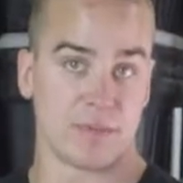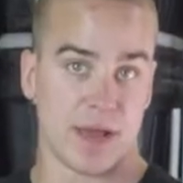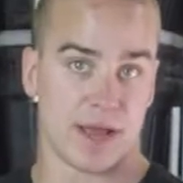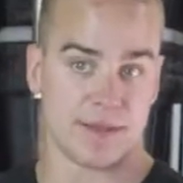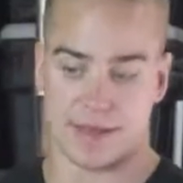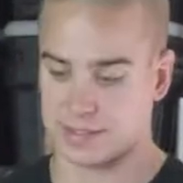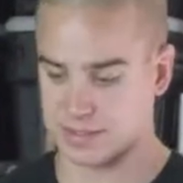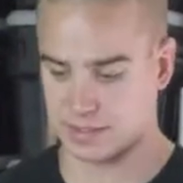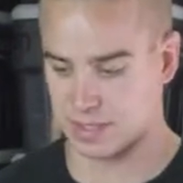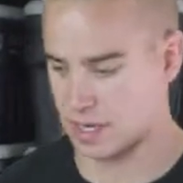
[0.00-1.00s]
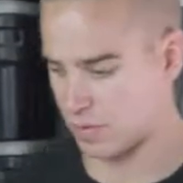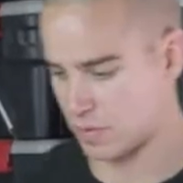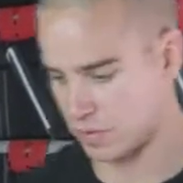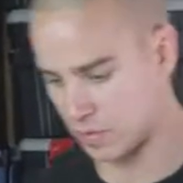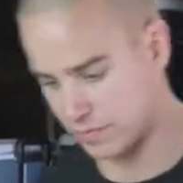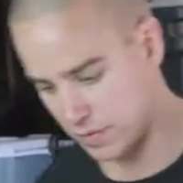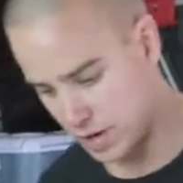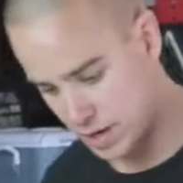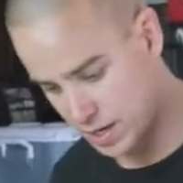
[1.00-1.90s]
pan, and that's kind of what we're going for.